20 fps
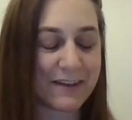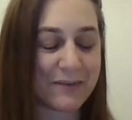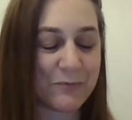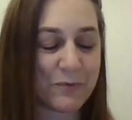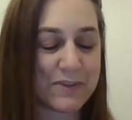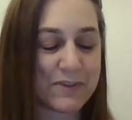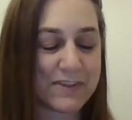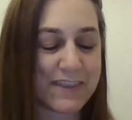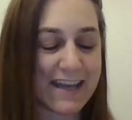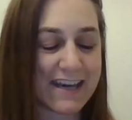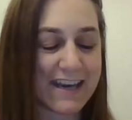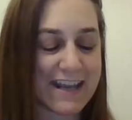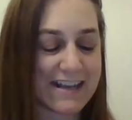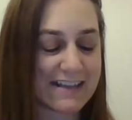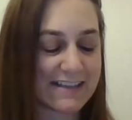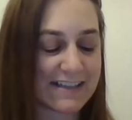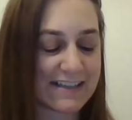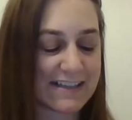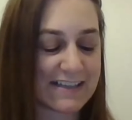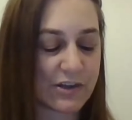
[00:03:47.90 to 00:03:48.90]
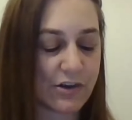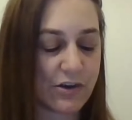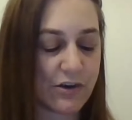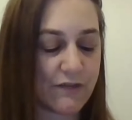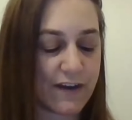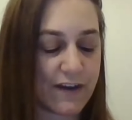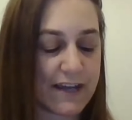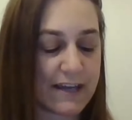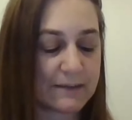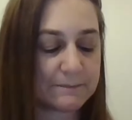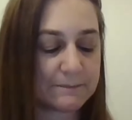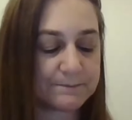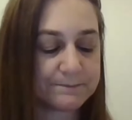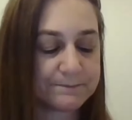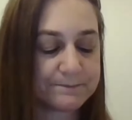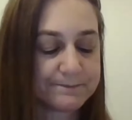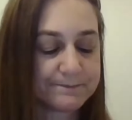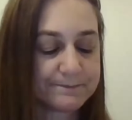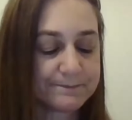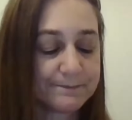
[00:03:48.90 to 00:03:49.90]
with that exit survey.
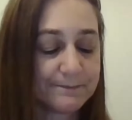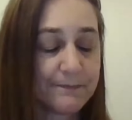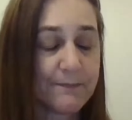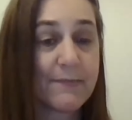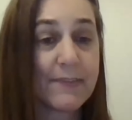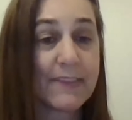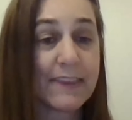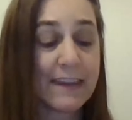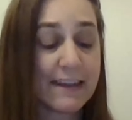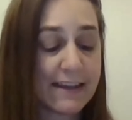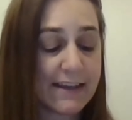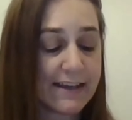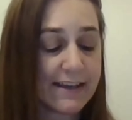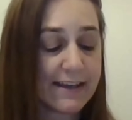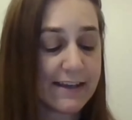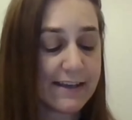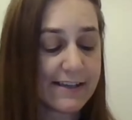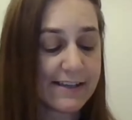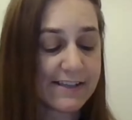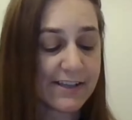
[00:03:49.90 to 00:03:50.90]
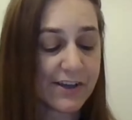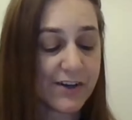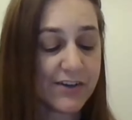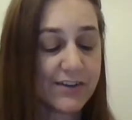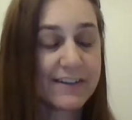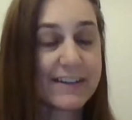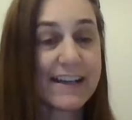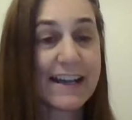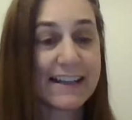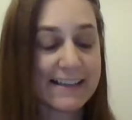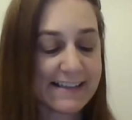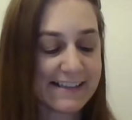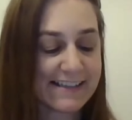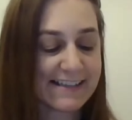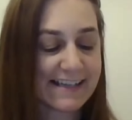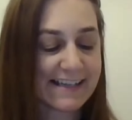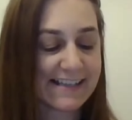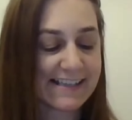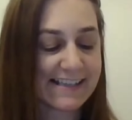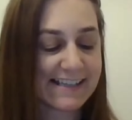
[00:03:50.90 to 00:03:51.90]
So now let's
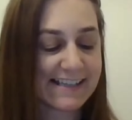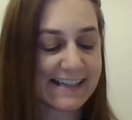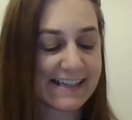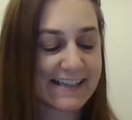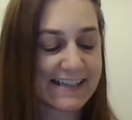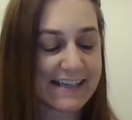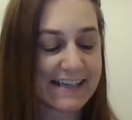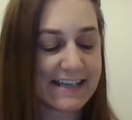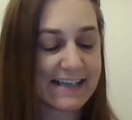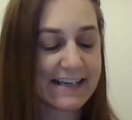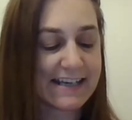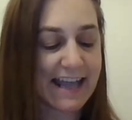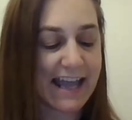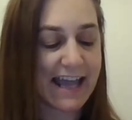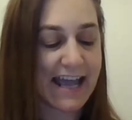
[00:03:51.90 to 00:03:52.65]
get stuck in.